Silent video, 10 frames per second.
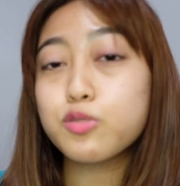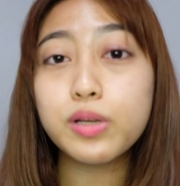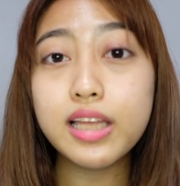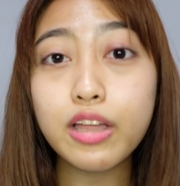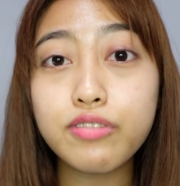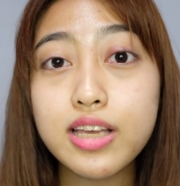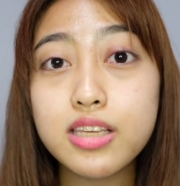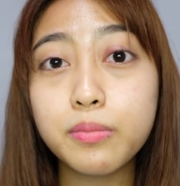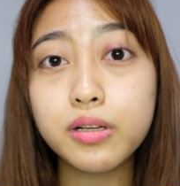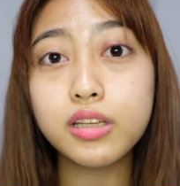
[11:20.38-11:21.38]
is really
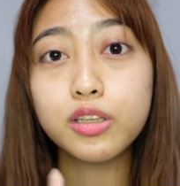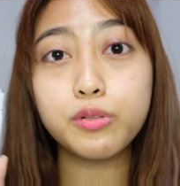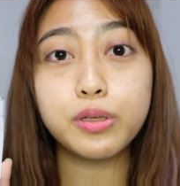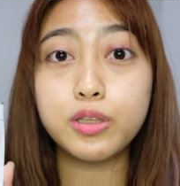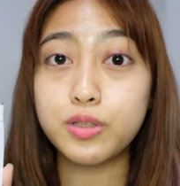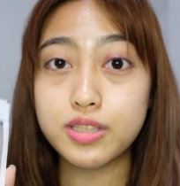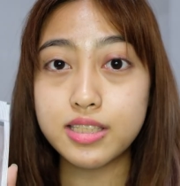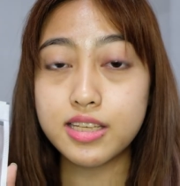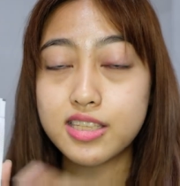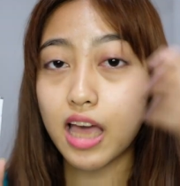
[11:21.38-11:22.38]
advisable that you will use
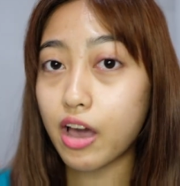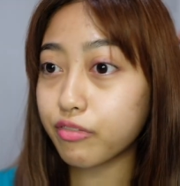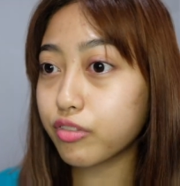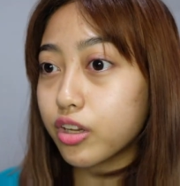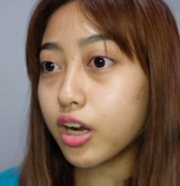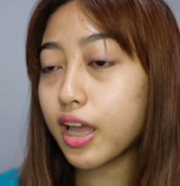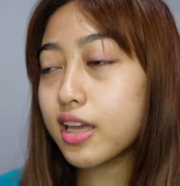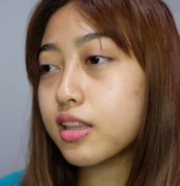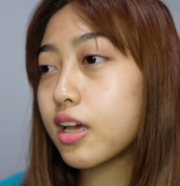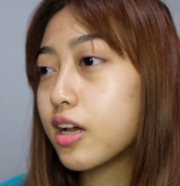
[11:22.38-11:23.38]
this after.
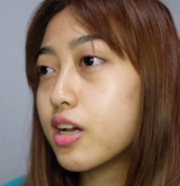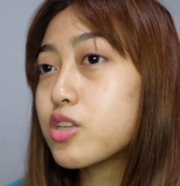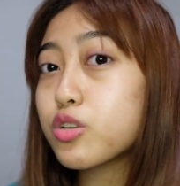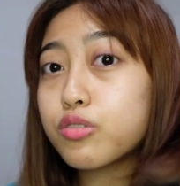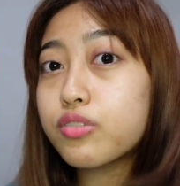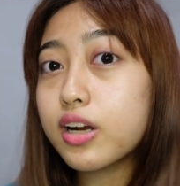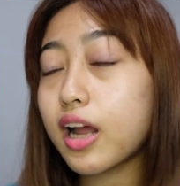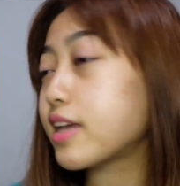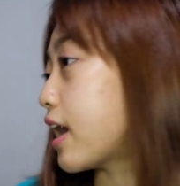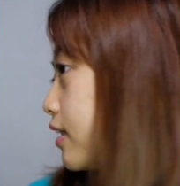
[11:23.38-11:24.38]
And so far,
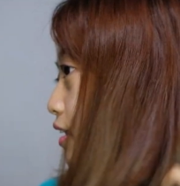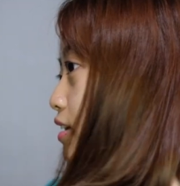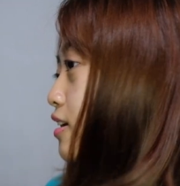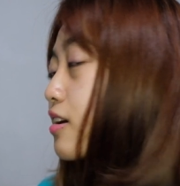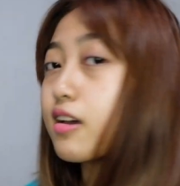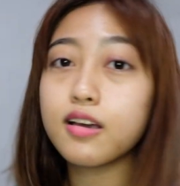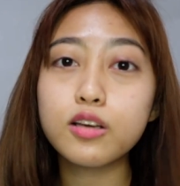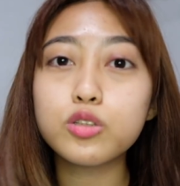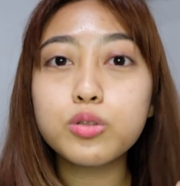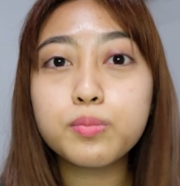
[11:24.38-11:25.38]
ayan, naging
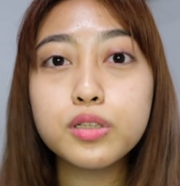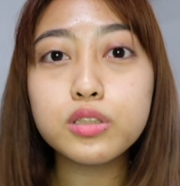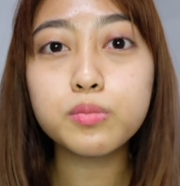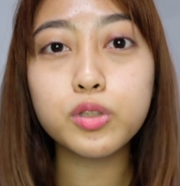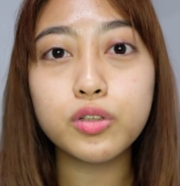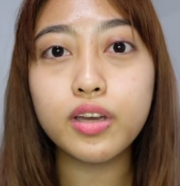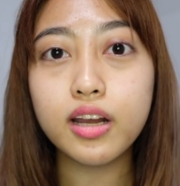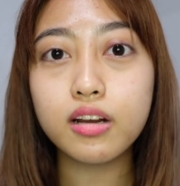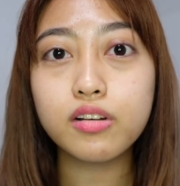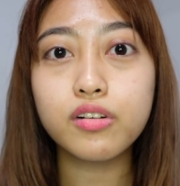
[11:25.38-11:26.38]
super smooth yung
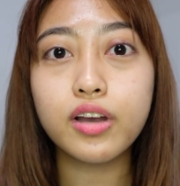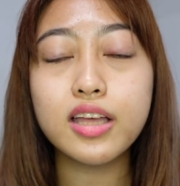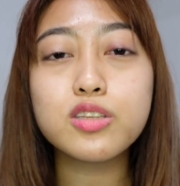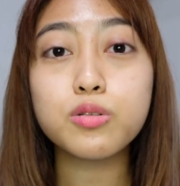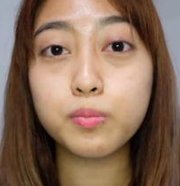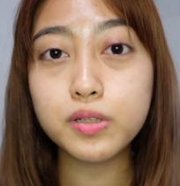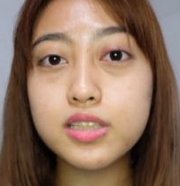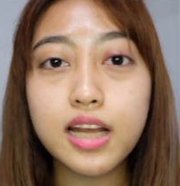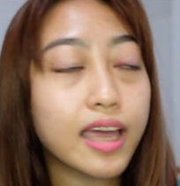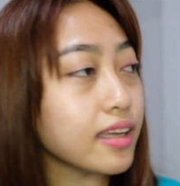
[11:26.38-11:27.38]
hair ko and super
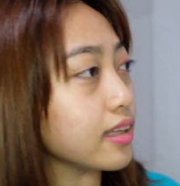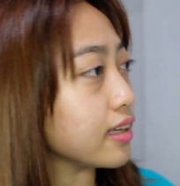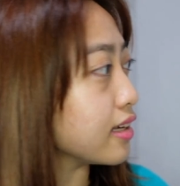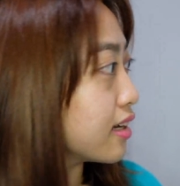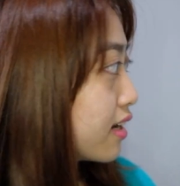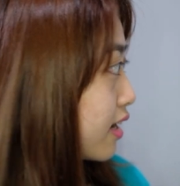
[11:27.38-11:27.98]
shiny.